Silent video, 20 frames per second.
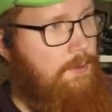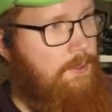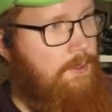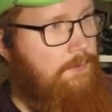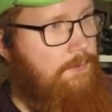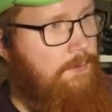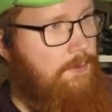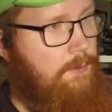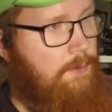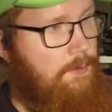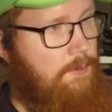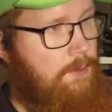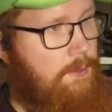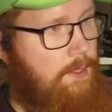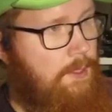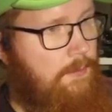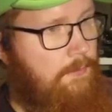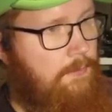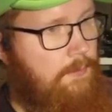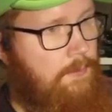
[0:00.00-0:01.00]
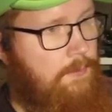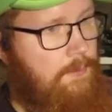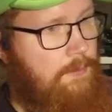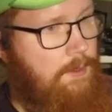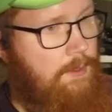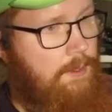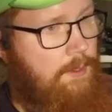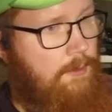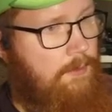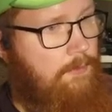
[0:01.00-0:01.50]
difficulty level,
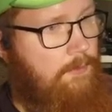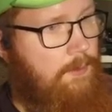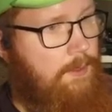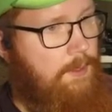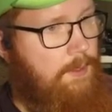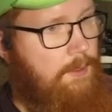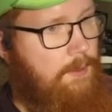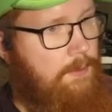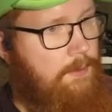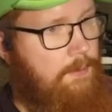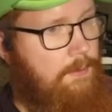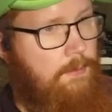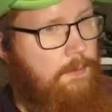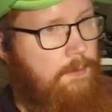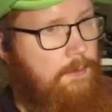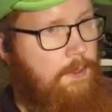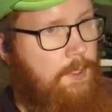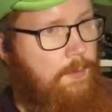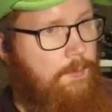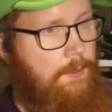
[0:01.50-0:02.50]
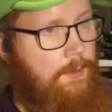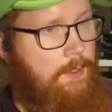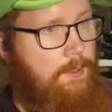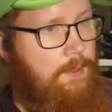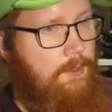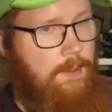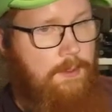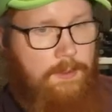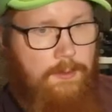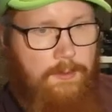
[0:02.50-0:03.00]
and over here... Oh, we got
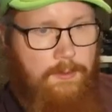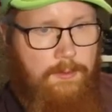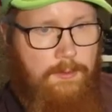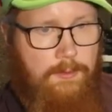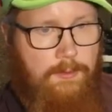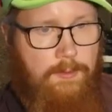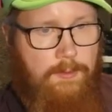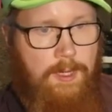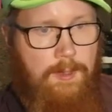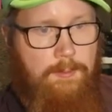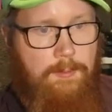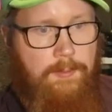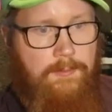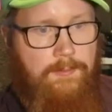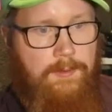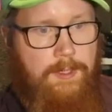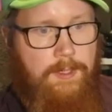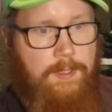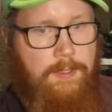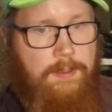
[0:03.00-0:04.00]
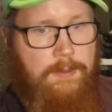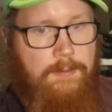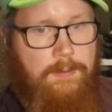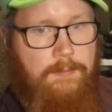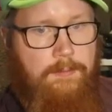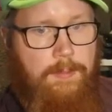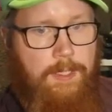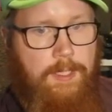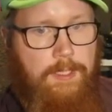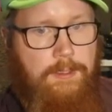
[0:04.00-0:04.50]
the other uh, grapple vine
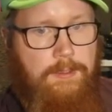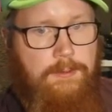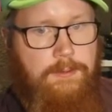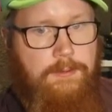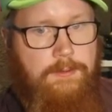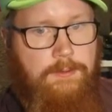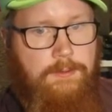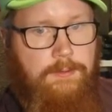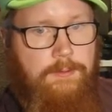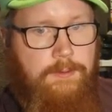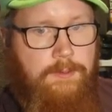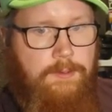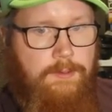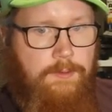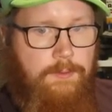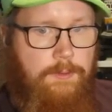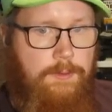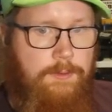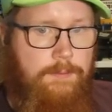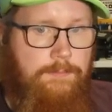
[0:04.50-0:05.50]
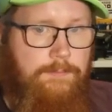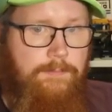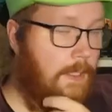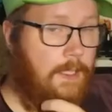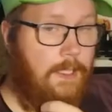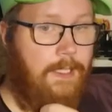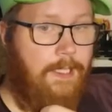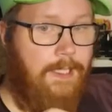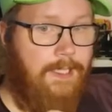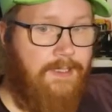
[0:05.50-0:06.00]
badge. Let's do it.
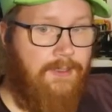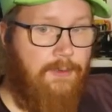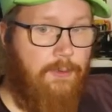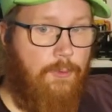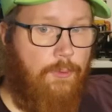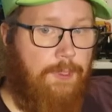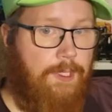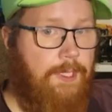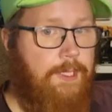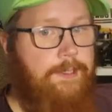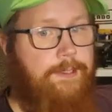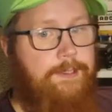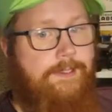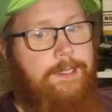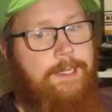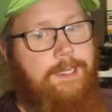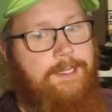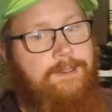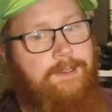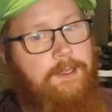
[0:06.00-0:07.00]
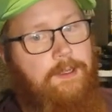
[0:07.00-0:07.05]
Let's do it. Let's